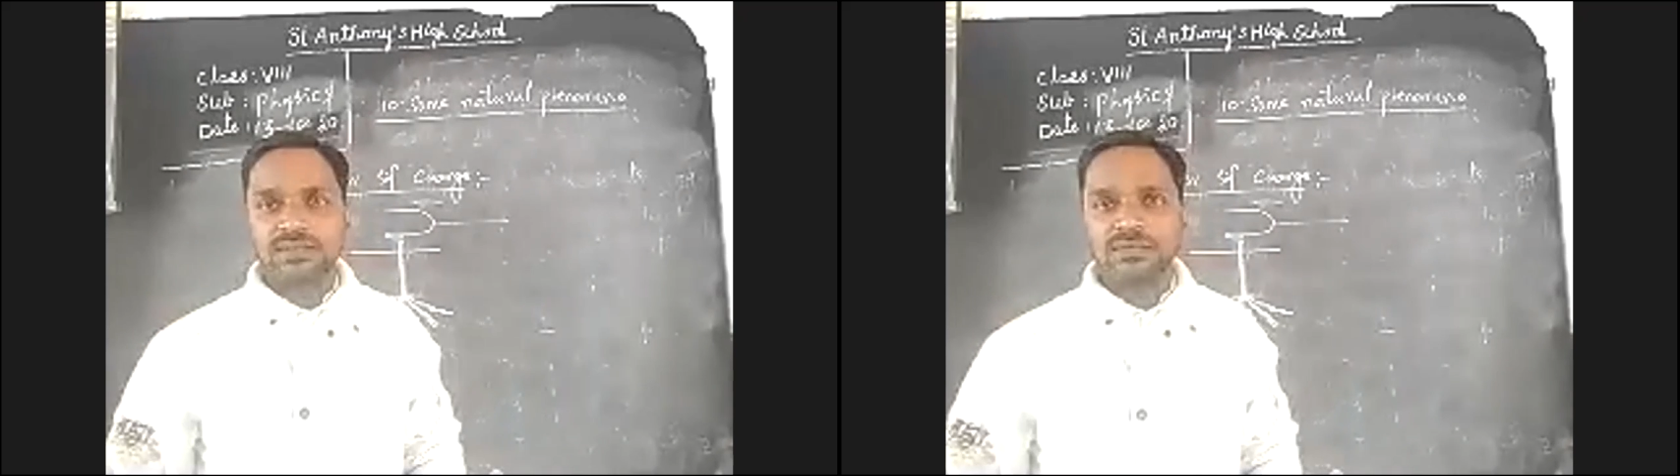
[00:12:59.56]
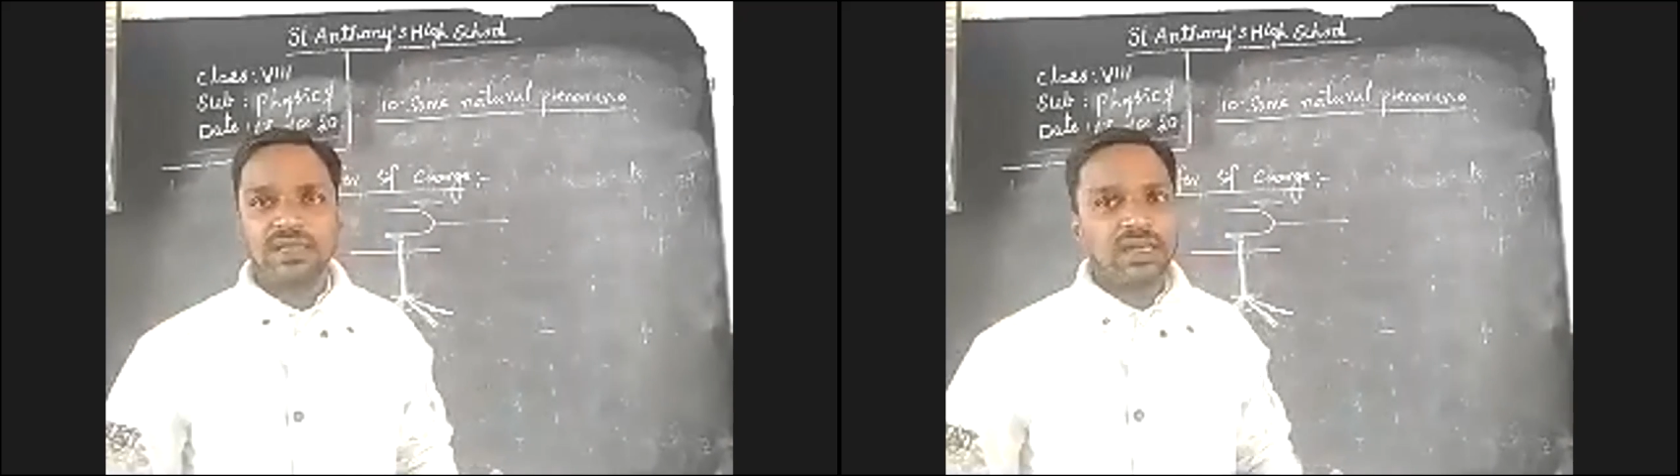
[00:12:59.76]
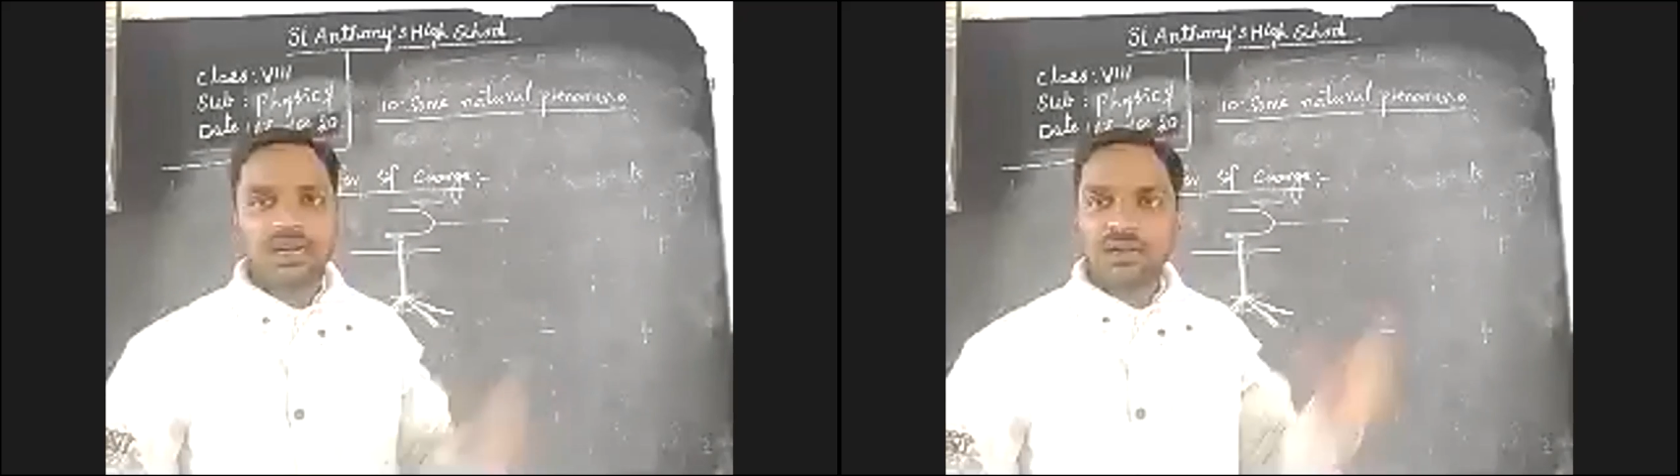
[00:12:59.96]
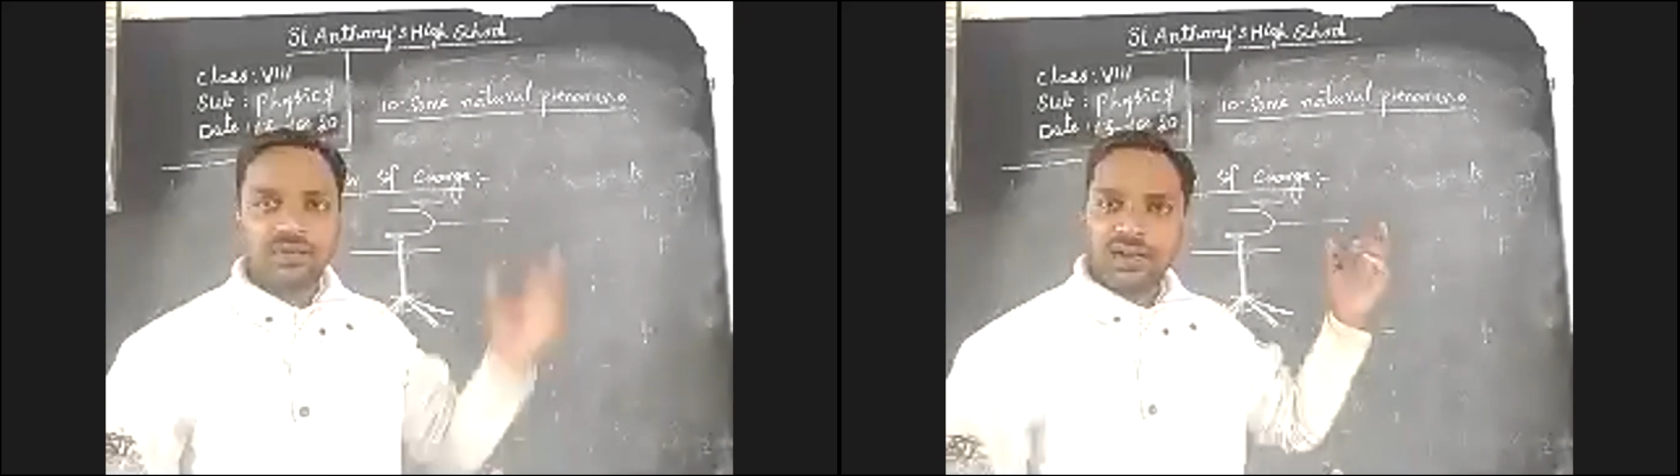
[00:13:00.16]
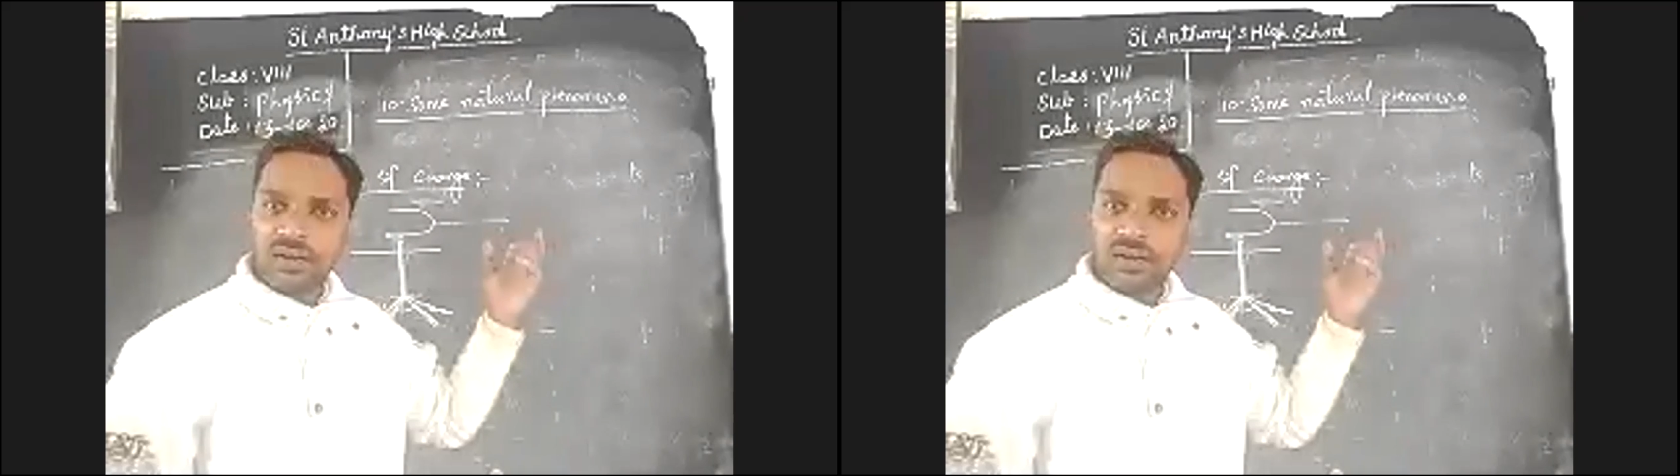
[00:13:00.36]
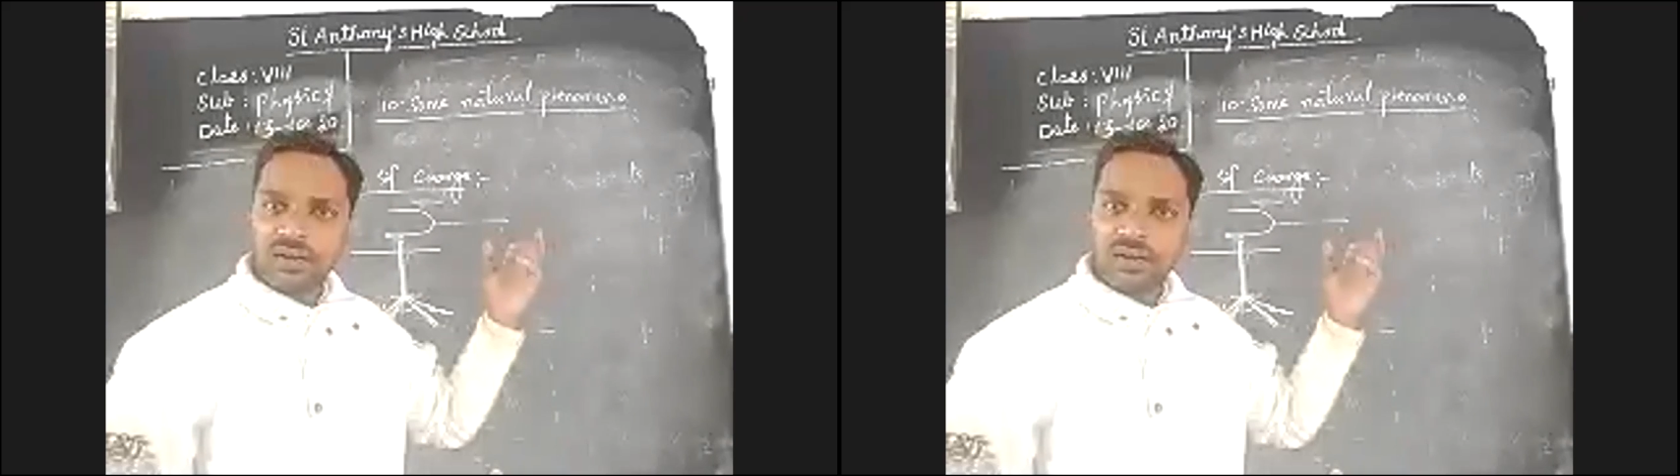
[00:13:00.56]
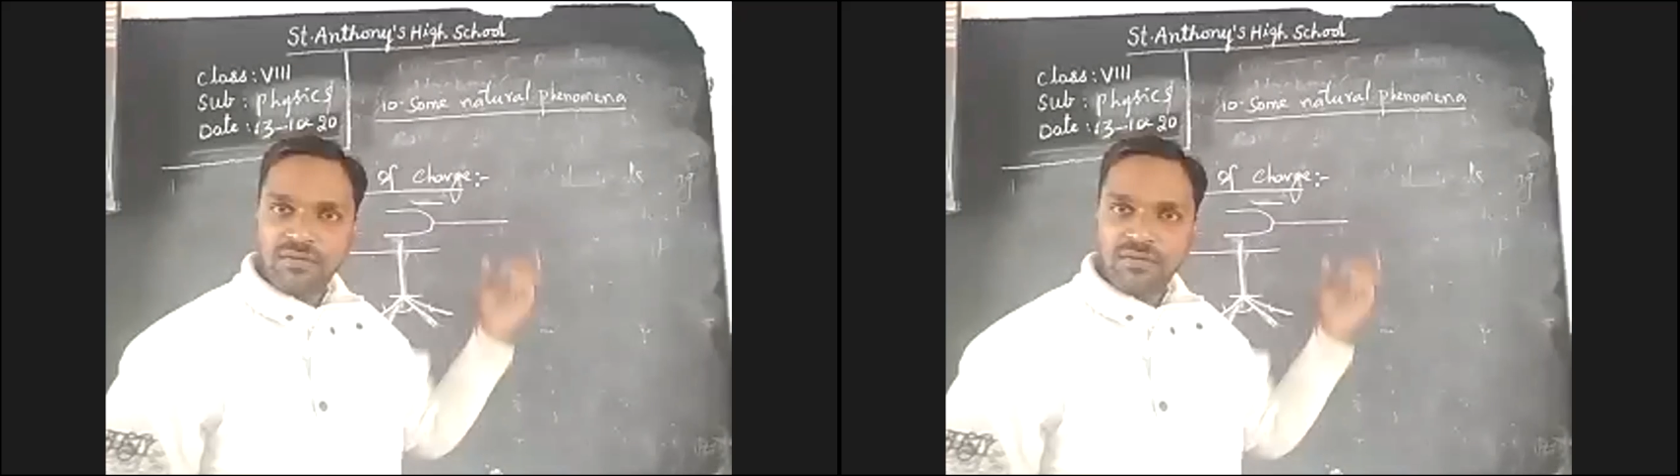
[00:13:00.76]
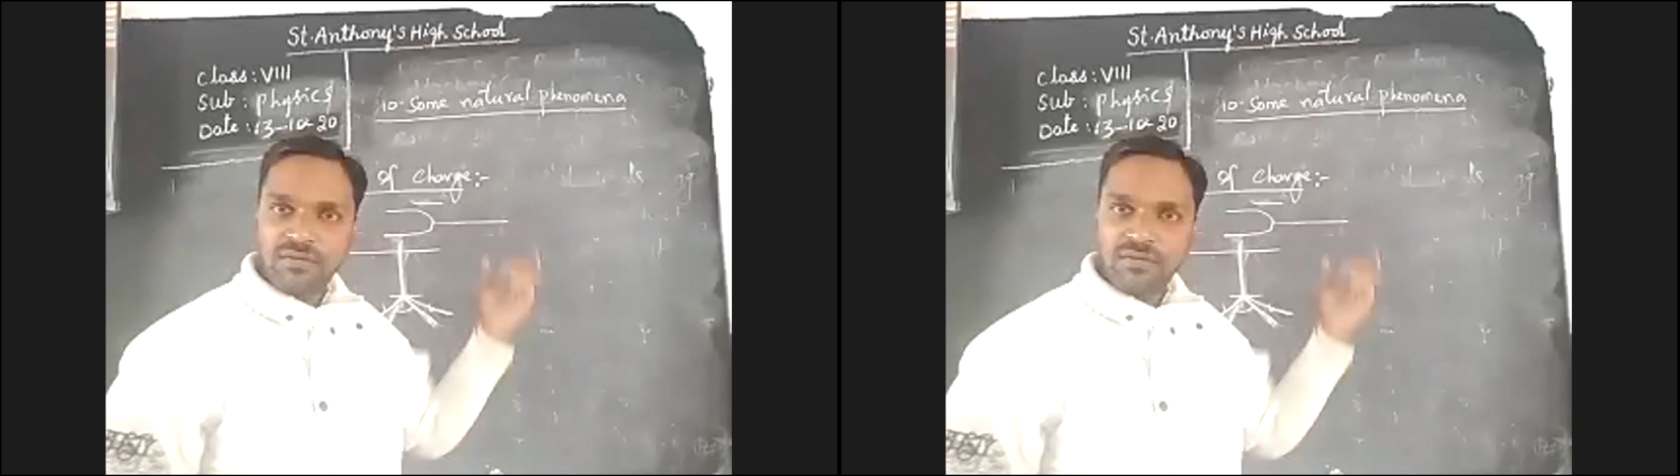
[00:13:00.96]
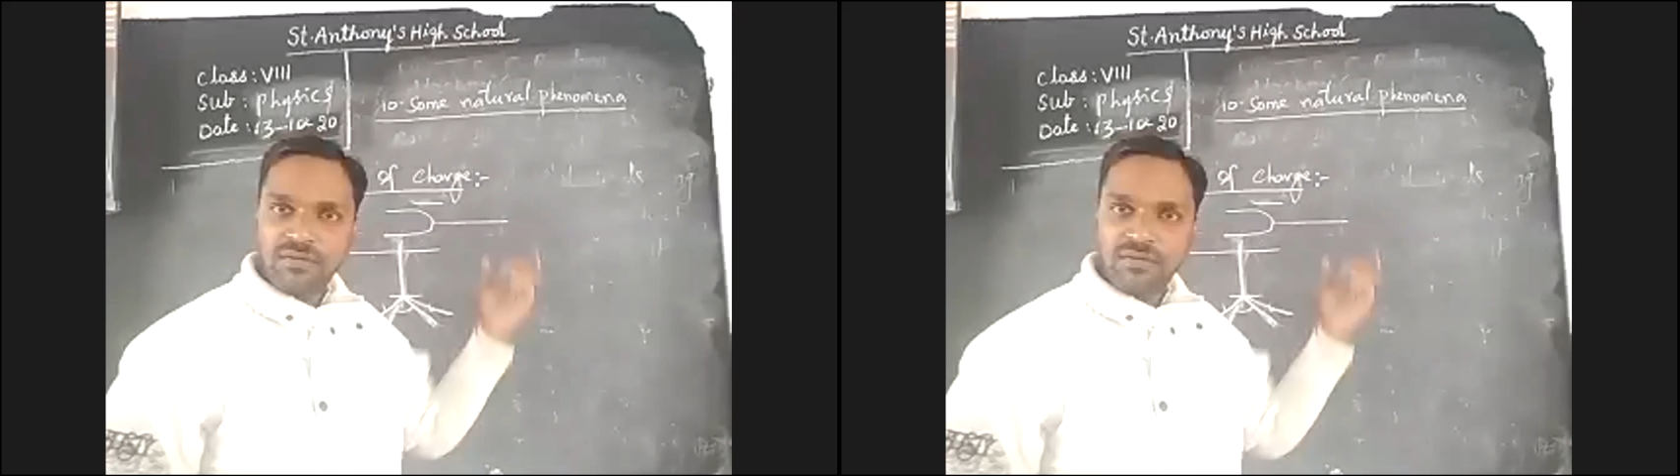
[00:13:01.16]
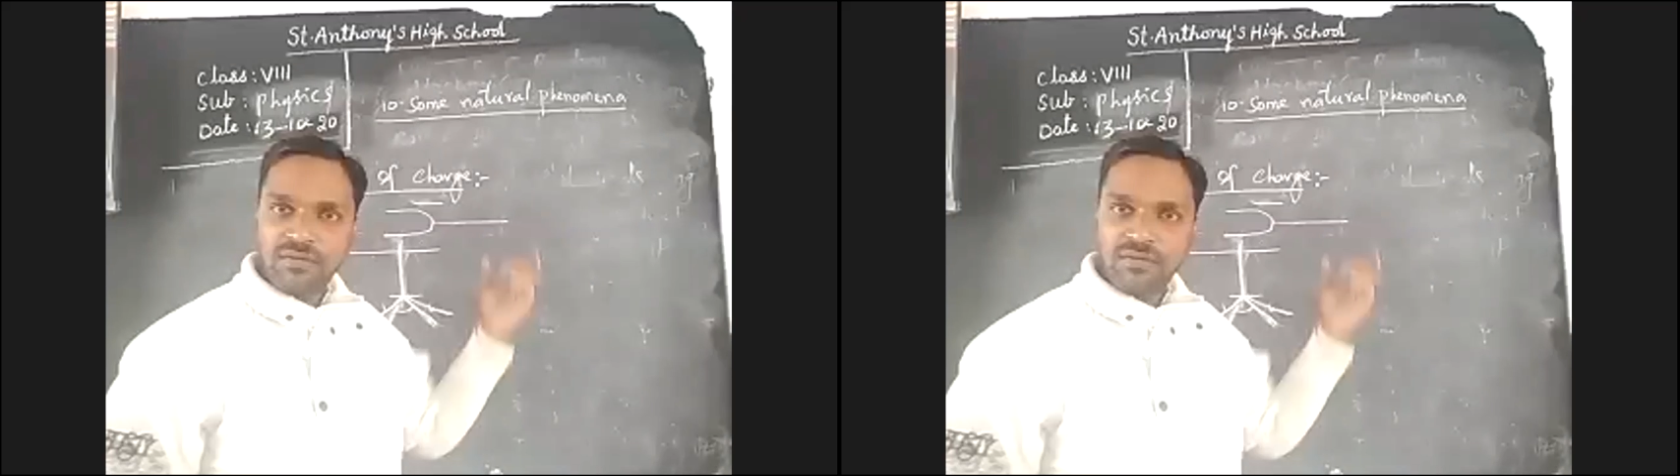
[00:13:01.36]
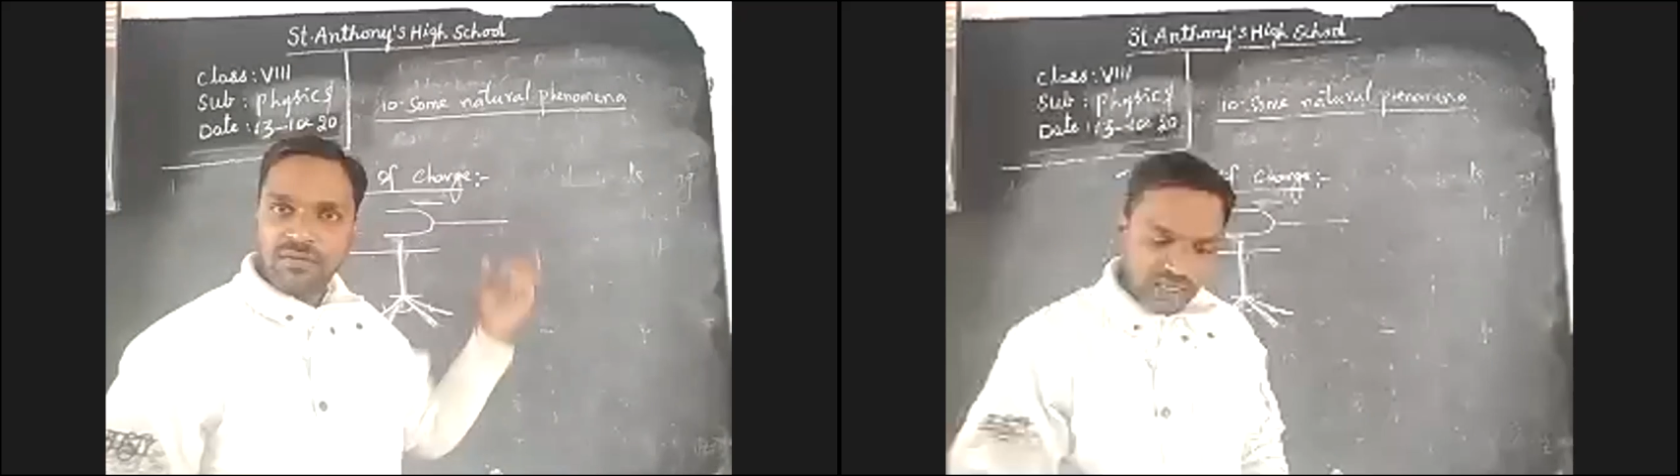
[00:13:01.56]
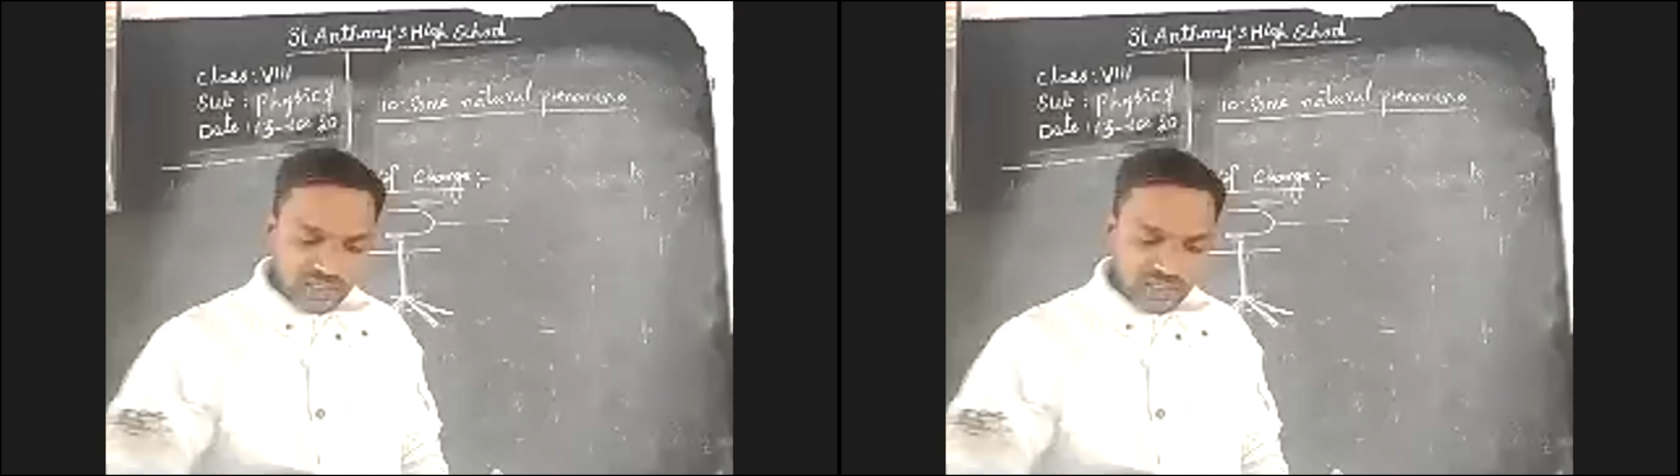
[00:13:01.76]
Current will not flow. See, like this,